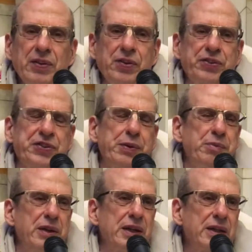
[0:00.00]
So
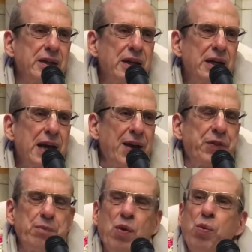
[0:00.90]
similarly,
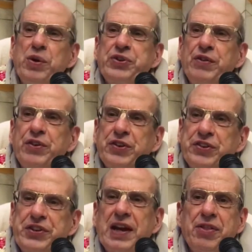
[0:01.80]
at the moment of his
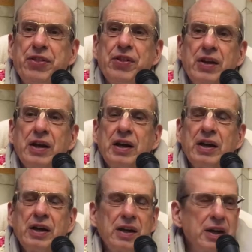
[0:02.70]
death
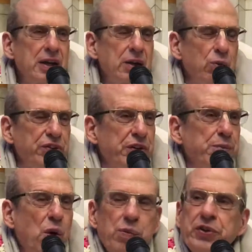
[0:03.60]
was the
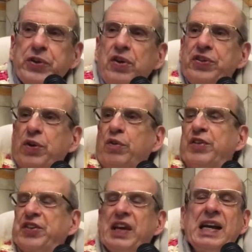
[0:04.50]
moment also of
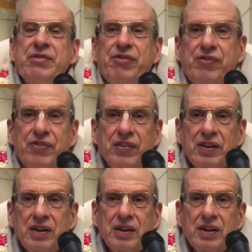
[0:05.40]
his life,